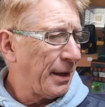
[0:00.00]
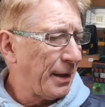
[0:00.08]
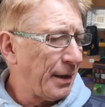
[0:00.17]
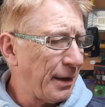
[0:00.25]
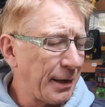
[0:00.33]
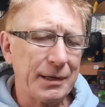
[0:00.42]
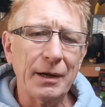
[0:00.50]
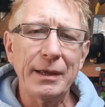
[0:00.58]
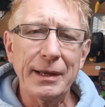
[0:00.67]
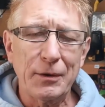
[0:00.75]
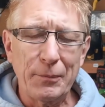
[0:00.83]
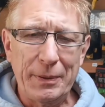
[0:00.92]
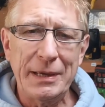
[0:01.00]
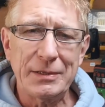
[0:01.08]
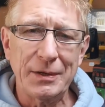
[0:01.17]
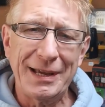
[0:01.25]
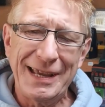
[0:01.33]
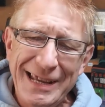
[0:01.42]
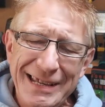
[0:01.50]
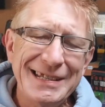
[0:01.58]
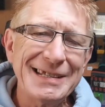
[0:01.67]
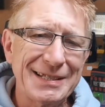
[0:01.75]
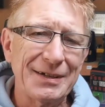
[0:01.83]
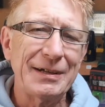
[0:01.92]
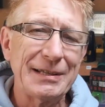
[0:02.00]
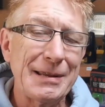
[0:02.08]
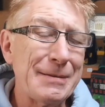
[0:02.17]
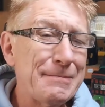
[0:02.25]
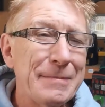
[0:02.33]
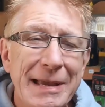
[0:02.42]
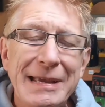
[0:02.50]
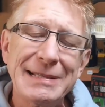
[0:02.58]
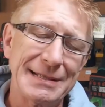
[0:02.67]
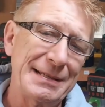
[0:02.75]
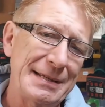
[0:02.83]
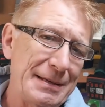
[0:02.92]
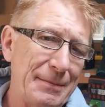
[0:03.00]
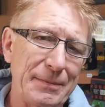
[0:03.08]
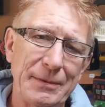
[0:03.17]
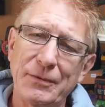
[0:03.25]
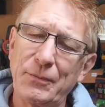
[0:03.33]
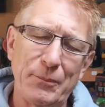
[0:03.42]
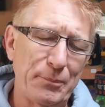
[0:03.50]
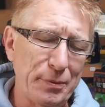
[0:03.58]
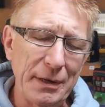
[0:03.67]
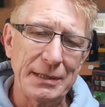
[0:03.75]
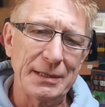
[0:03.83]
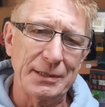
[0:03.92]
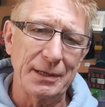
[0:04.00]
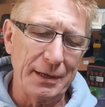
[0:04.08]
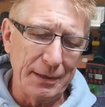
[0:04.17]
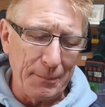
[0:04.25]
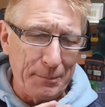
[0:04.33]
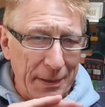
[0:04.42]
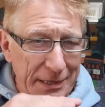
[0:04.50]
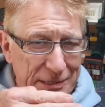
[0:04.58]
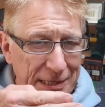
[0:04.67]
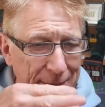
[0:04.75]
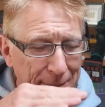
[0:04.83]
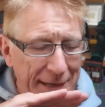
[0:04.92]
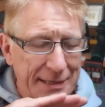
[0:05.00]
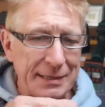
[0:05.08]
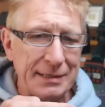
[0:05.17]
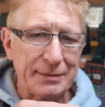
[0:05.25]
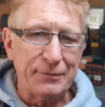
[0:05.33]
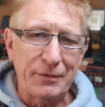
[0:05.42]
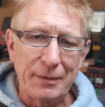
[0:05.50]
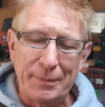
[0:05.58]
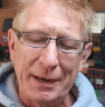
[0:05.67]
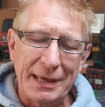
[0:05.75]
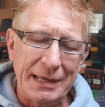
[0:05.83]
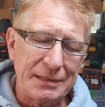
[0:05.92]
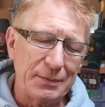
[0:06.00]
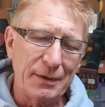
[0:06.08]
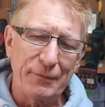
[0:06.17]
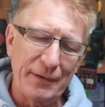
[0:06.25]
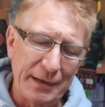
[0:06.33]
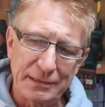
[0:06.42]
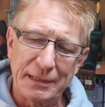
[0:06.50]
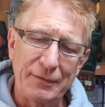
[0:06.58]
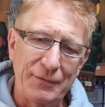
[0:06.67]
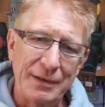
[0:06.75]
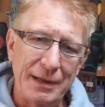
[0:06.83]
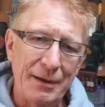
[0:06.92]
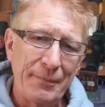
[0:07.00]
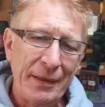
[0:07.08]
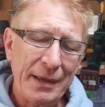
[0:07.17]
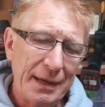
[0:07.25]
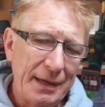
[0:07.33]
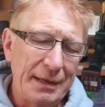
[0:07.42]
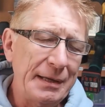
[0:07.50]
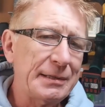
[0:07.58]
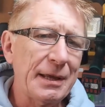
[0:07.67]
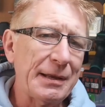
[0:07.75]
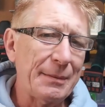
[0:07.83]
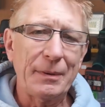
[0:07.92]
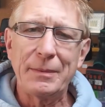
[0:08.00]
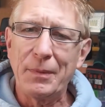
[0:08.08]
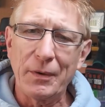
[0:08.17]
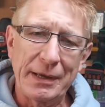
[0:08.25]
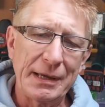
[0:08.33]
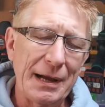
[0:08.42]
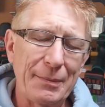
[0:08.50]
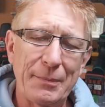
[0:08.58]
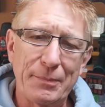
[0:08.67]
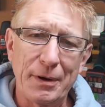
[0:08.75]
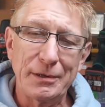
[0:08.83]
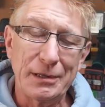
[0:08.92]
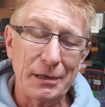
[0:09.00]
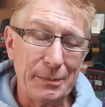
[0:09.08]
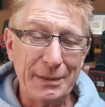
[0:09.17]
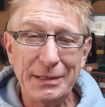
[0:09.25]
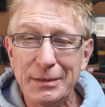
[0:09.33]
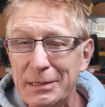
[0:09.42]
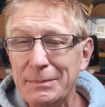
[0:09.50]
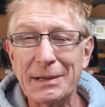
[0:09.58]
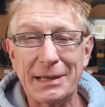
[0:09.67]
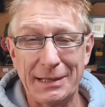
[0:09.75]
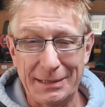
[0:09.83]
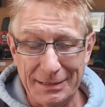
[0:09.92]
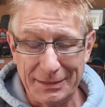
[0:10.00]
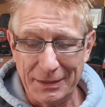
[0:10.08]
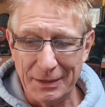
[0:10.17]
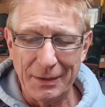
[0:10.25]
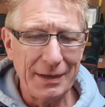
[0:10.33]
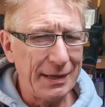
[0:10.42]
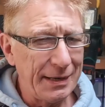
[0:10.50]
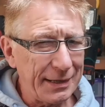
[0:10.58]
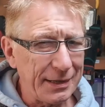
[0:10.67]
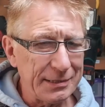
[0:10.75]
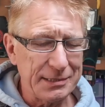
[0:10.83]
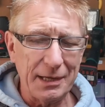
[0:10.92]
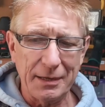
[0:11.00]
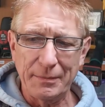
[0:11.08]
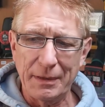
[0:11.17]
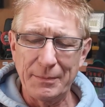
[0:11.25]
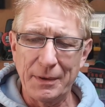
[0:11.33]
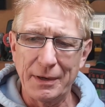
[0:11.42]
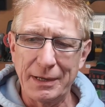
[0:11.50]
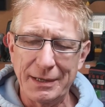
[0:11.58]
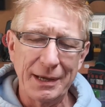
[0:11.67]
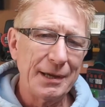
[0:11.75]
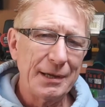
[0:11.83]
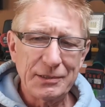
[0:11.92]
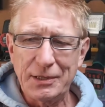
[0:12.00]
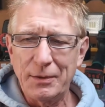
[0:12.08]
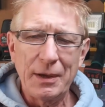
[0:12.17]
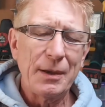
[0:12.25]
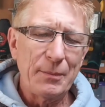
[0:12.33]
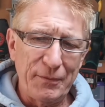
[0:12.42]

guy there called Peter, and he designed an amazingly brilliant design pitching mechanism for the blades with a failsafe in there, and he'd done that by mocking up and prototyping using Meccano, and that kind of stuck in my mind. So